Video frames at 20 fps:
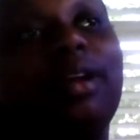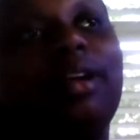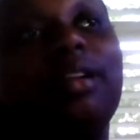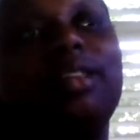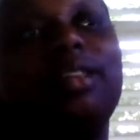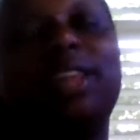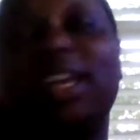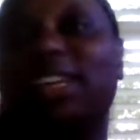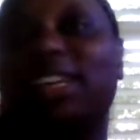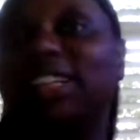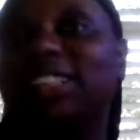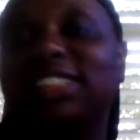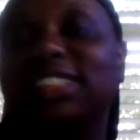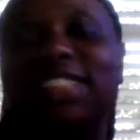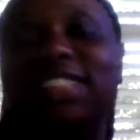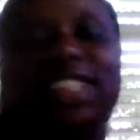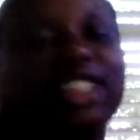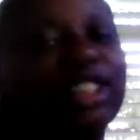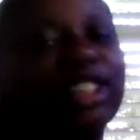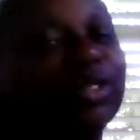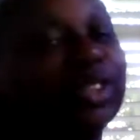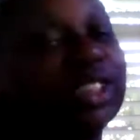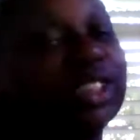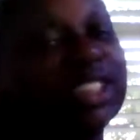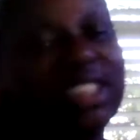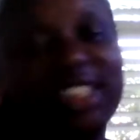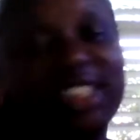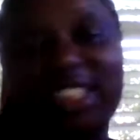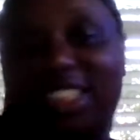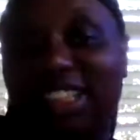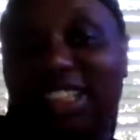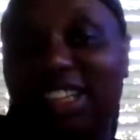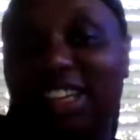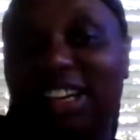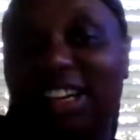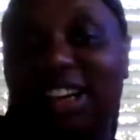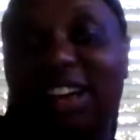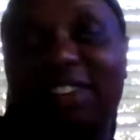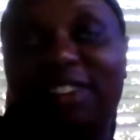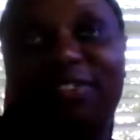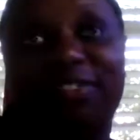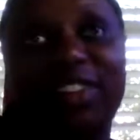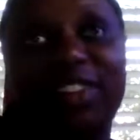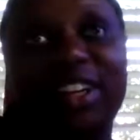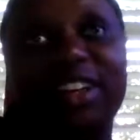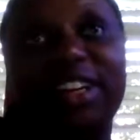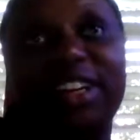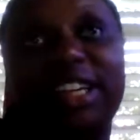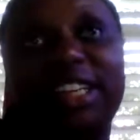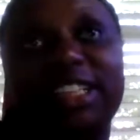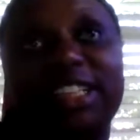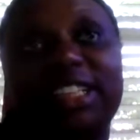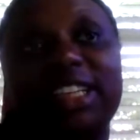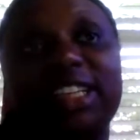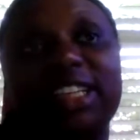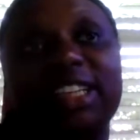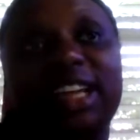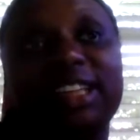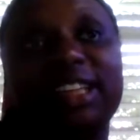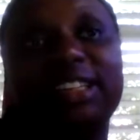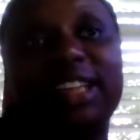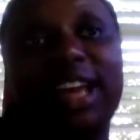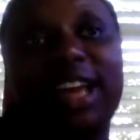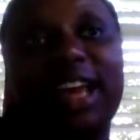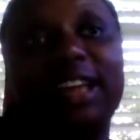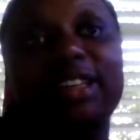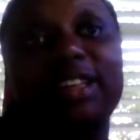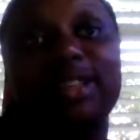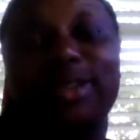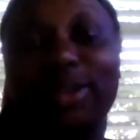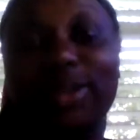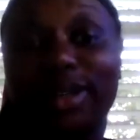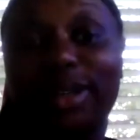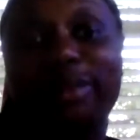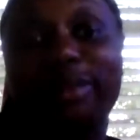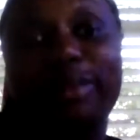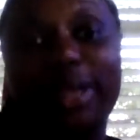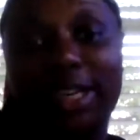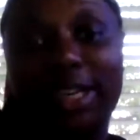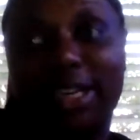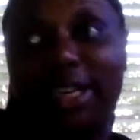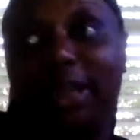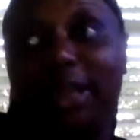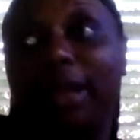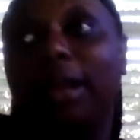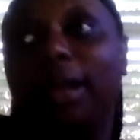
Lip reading: they didn't say she was legally unfit or anything like that during the meeting.